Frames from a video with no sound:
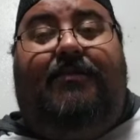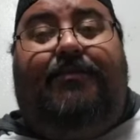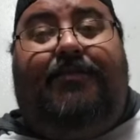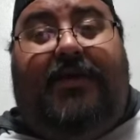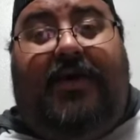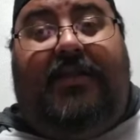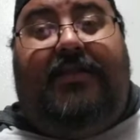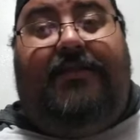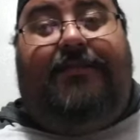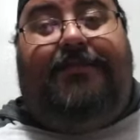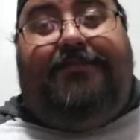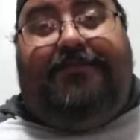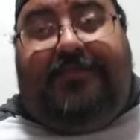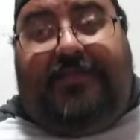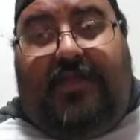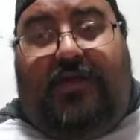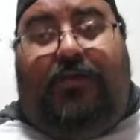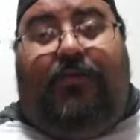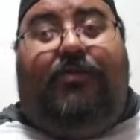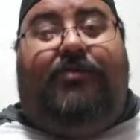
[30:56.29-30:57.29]
But
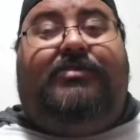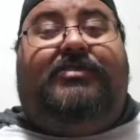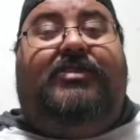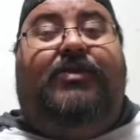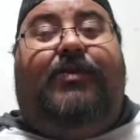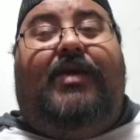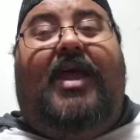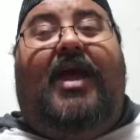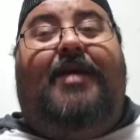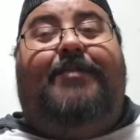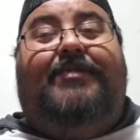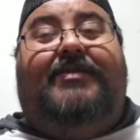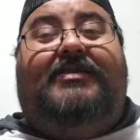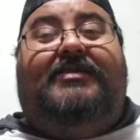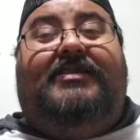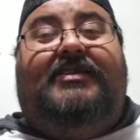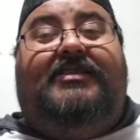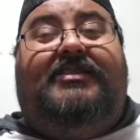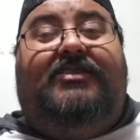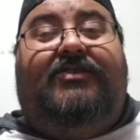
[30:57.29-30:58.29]
we'll see what
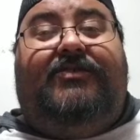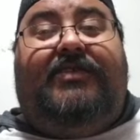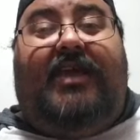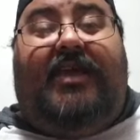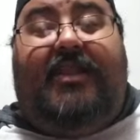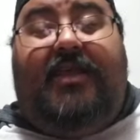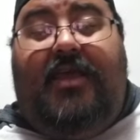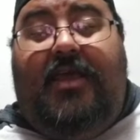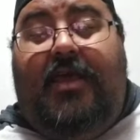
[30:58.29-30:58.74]
happens until then.